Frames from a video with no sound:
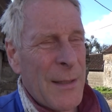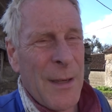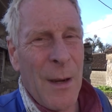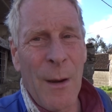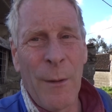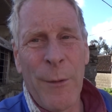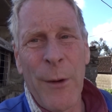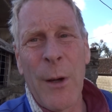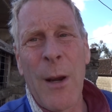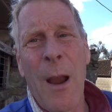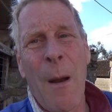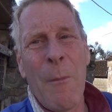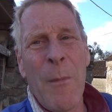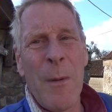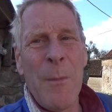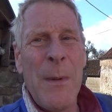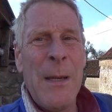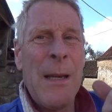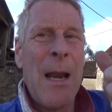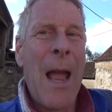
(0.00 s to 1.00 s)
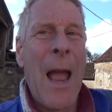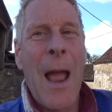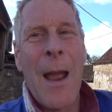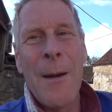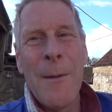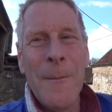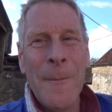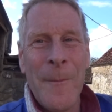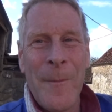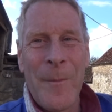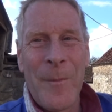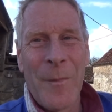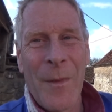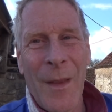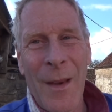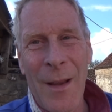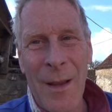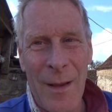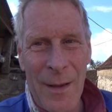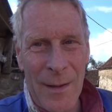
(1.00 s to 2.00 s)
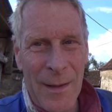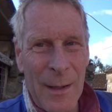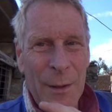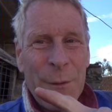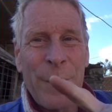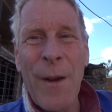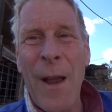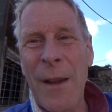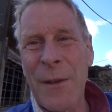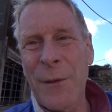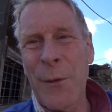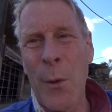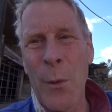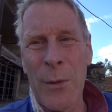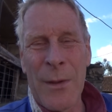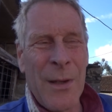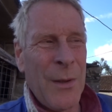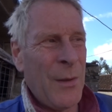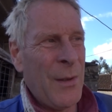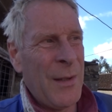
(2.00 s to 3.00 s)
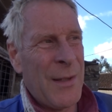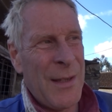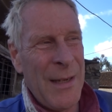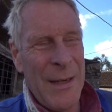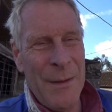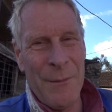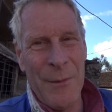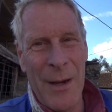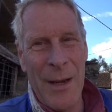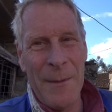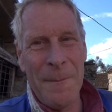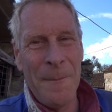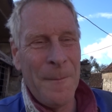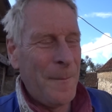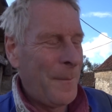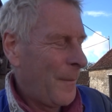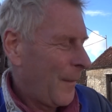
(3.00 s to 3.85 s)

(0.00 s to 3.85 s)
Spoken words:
So if you come with me now, let's fast forward till this evening.